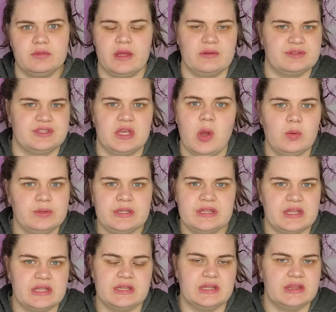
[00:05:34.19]
That was the only
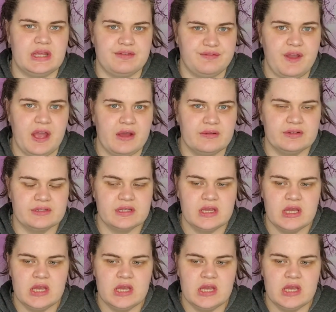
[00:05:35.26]
thing that they found,